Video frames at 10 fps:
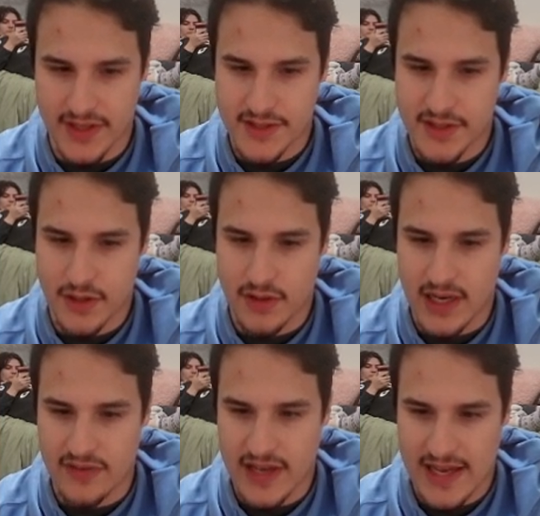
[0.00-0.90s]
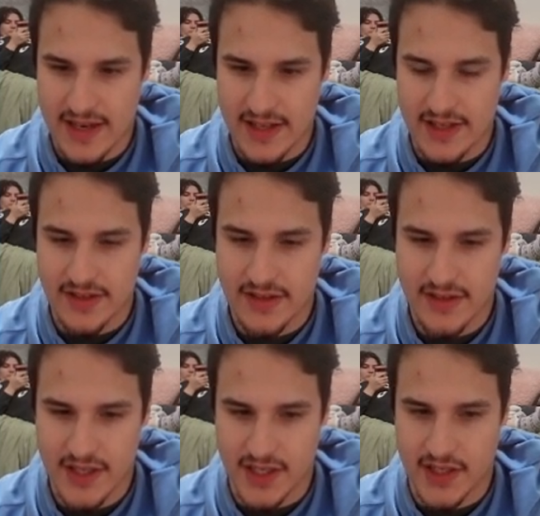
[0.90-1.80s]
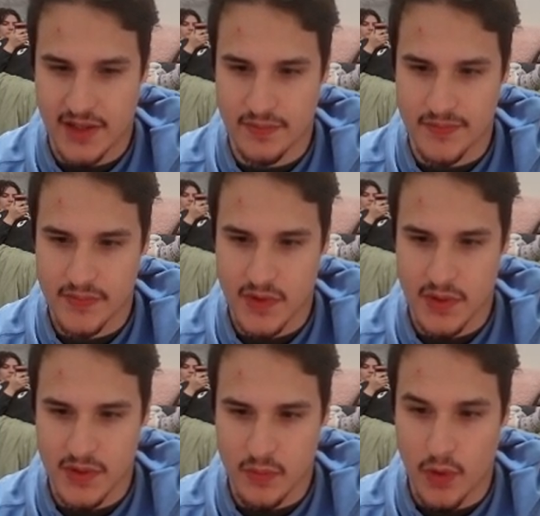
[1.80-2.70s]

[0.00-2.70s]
so I've added water